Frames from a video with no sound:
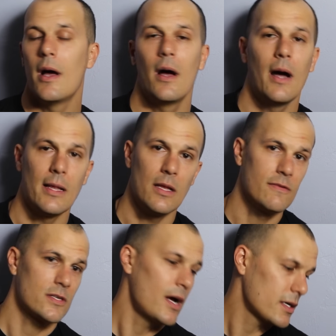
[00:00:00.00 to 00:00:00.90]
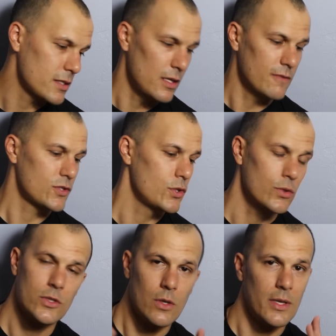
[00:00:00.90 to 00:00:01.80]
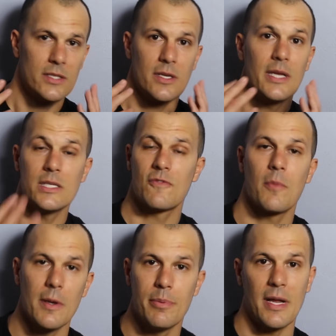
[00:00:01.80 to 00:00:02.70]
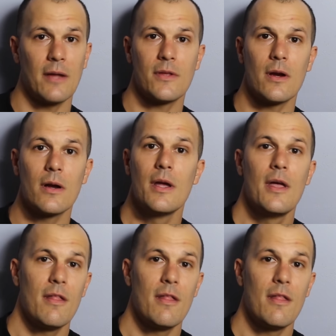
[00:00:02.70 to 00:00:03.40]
I love socks, I love shoes, so that's easy for me to put out there.